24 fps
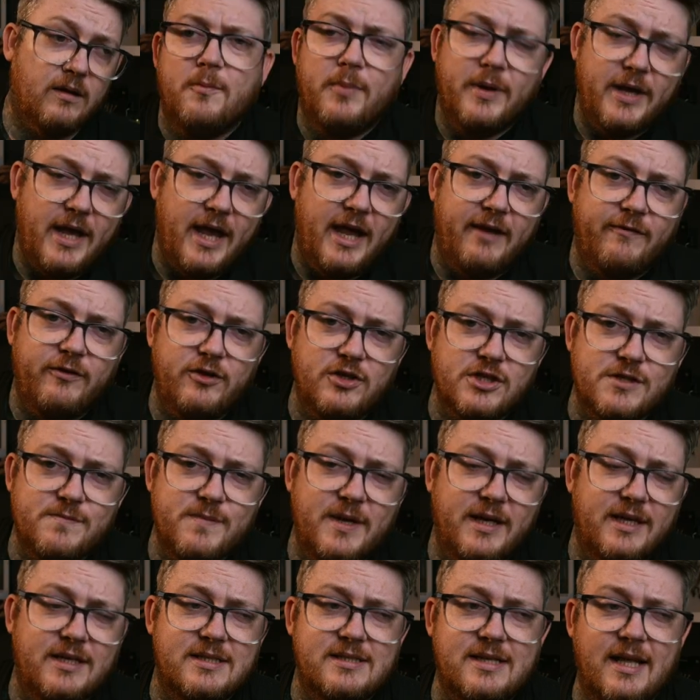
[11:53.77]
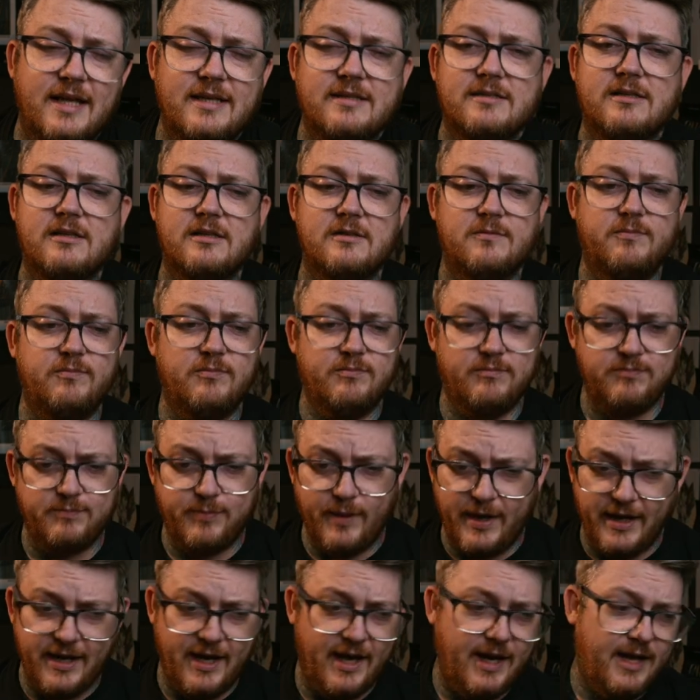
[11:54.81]
But yeah, if you just make your stencils
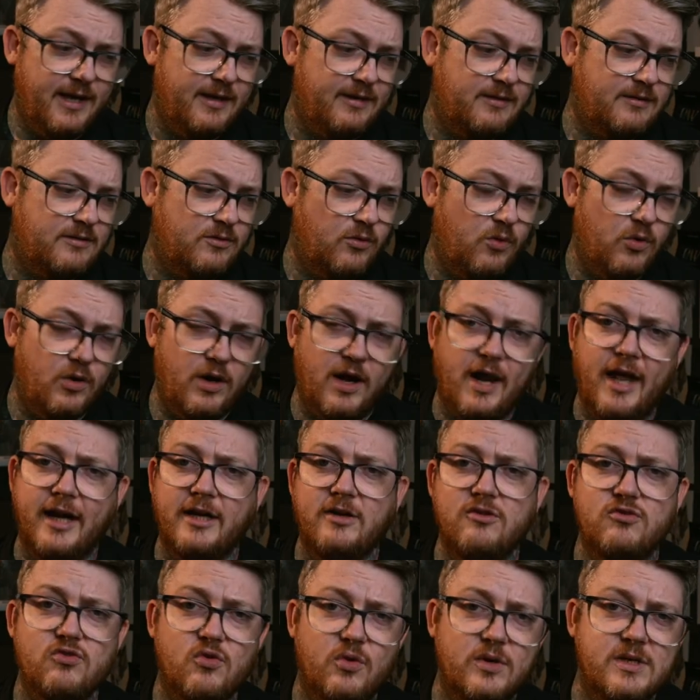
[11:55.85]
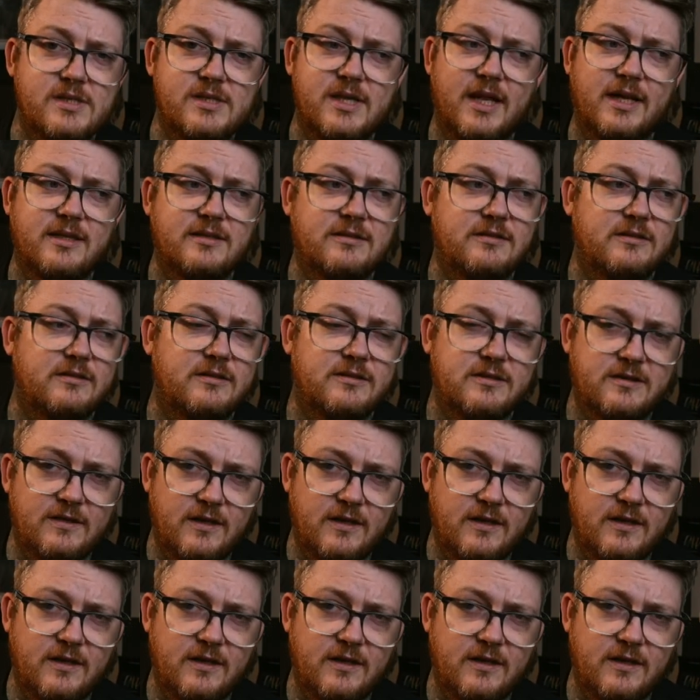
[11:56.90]
by hand or line drawing stencils,